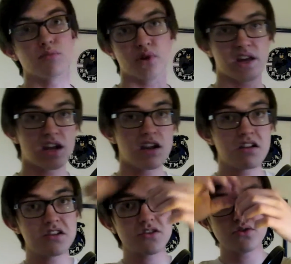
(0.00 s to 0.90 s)
putting it
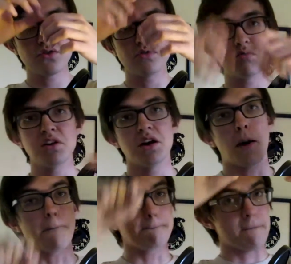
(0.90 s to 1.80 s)
in a tube,
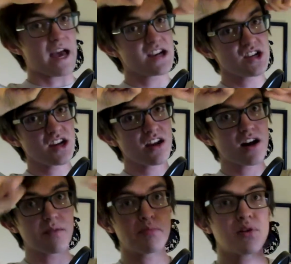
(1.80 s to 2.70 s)
mashing it
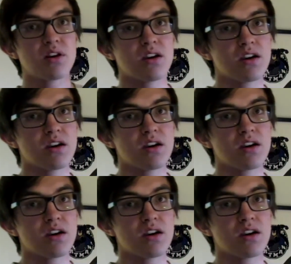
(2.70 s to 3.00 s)
up,